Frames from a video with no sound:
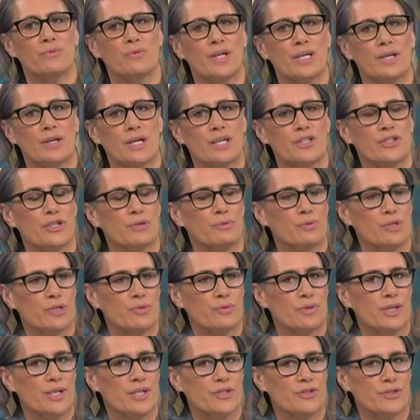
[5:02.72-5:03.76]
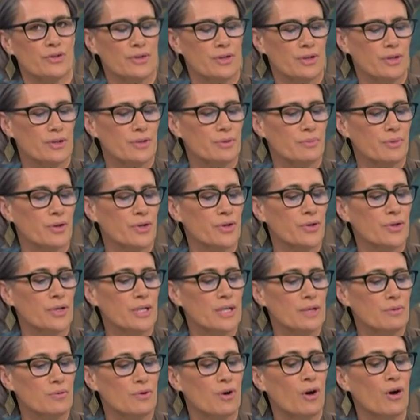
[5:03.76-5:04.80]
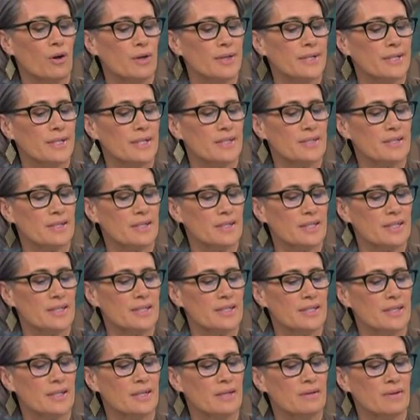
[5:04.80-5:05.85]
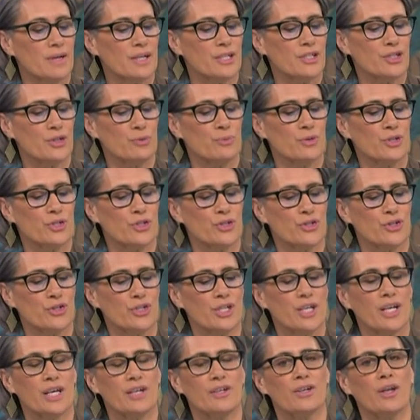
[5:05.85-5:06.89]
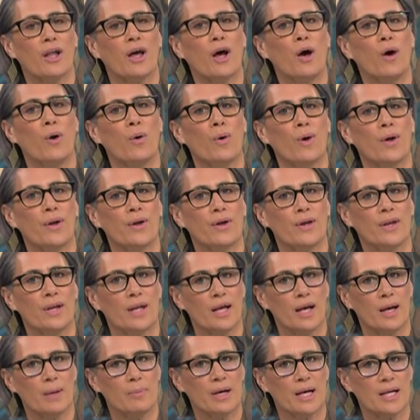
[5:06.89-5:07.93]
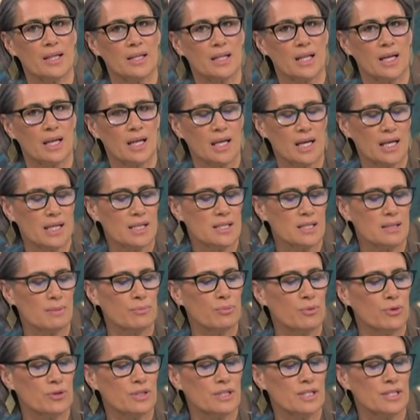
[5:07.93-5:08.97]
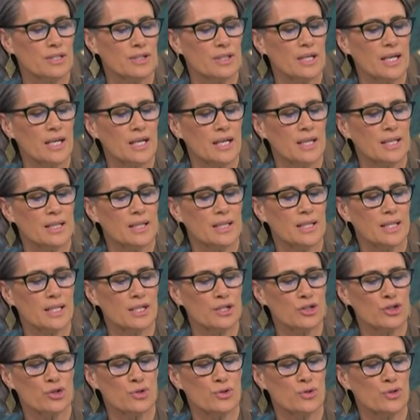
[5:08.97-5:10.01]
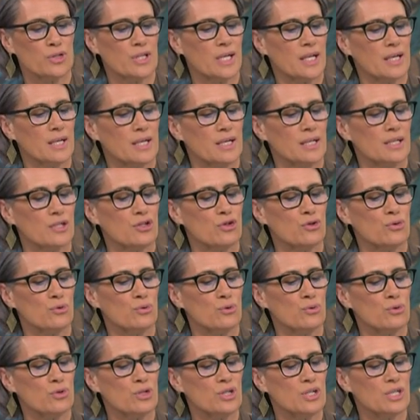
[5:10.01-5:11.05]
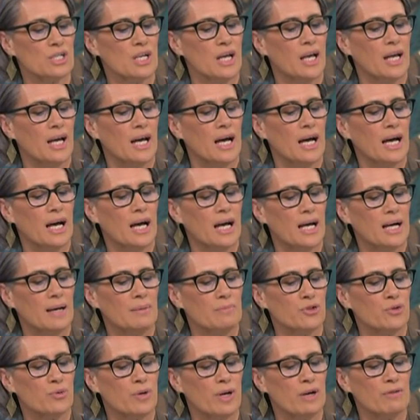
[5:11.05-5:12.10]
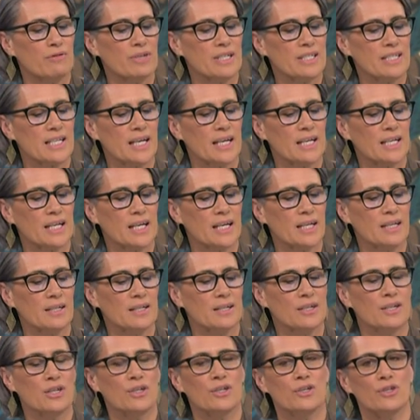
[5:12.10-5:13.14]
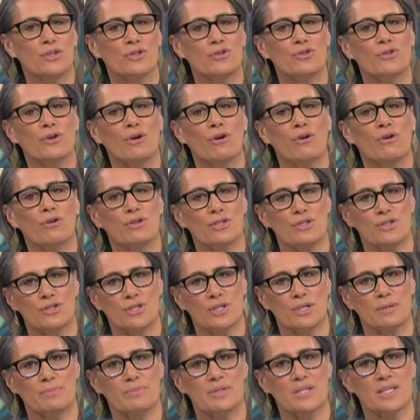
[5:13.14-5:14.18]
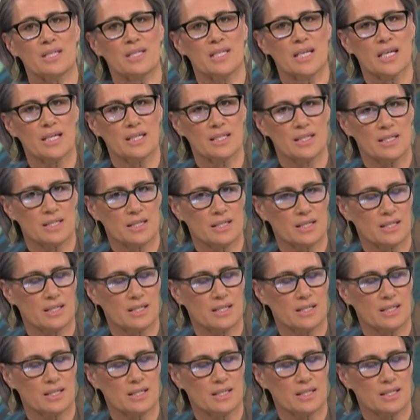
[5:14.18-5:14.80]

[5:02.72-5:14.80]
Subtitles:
we actually wish we had you on a little bit earlier. Well, Holly does at least anyway. She wishes she had known about the laser pointer and the issues that it has caused. 12 years later, her dog is still obsessed.